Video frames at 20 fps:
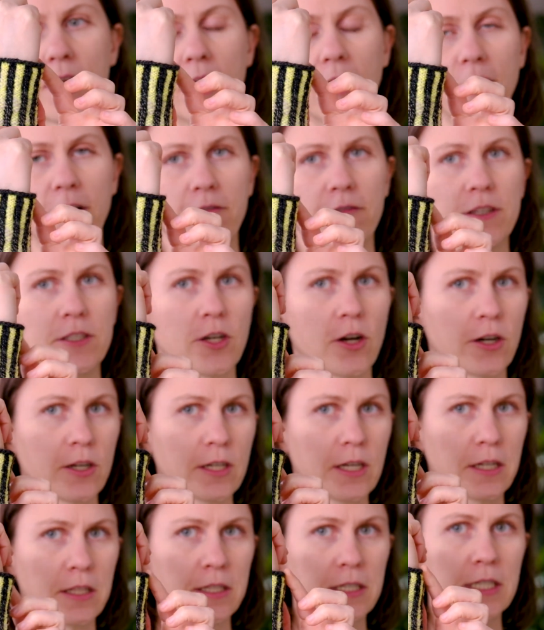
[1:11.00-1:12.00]
of the dark
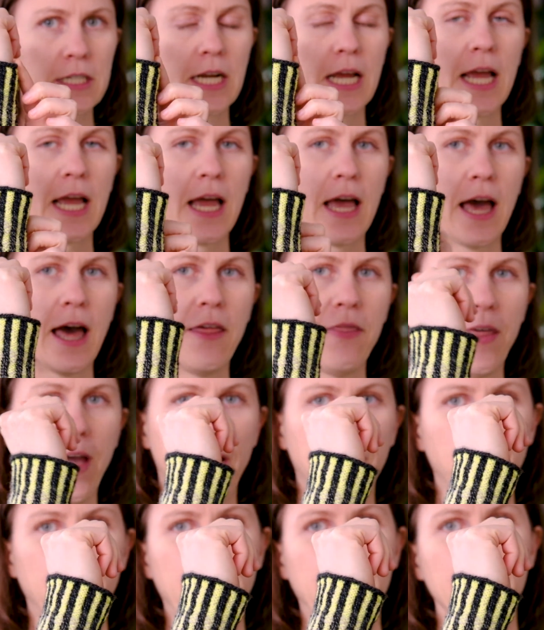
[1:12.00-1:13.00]
color. And
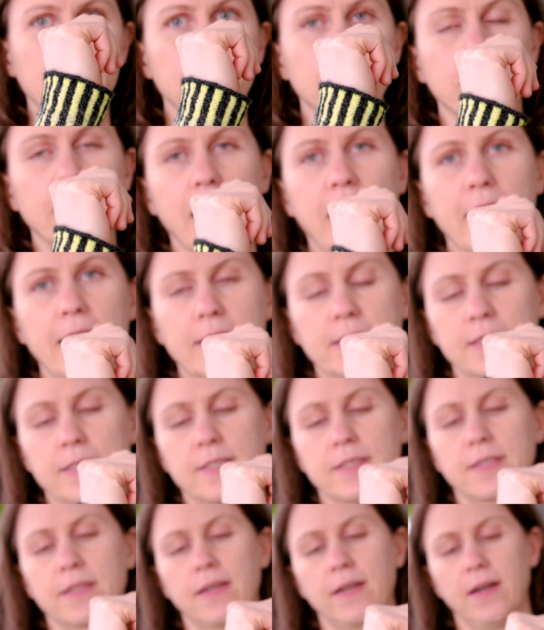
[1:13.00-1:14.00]
that way you
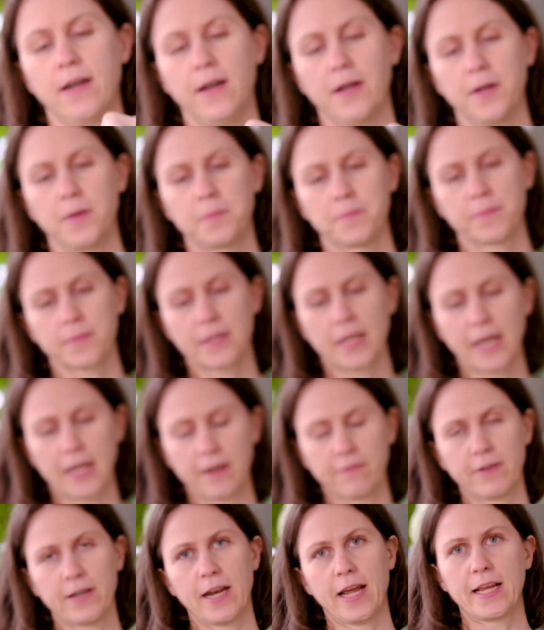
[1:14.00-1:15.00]
get kind
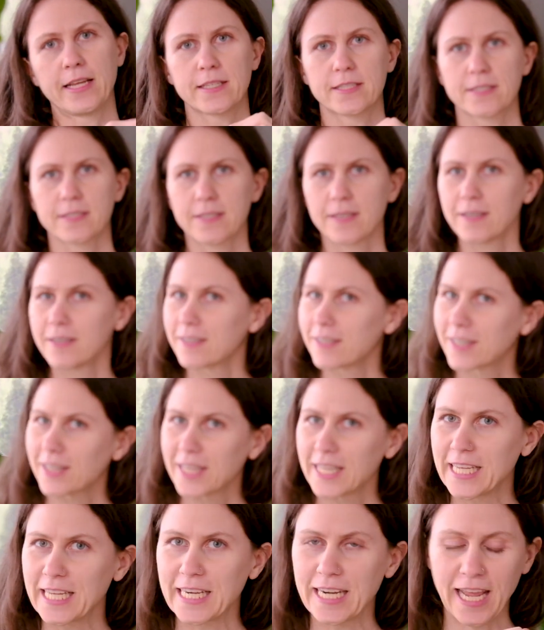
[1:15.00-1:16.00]
of a nice
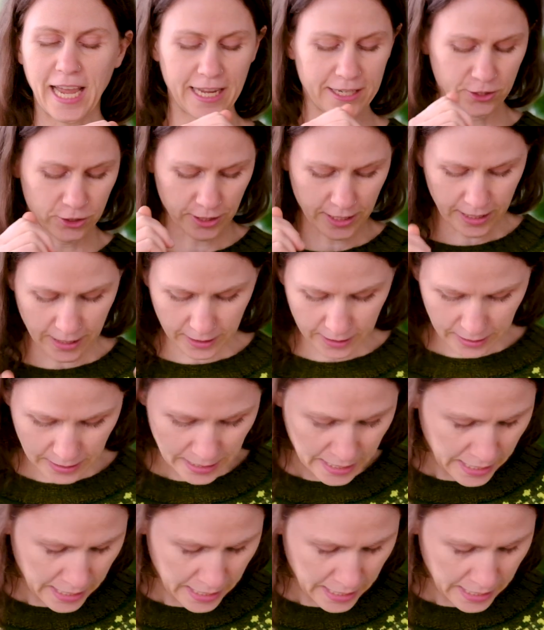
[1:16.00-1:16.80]
clean edge there.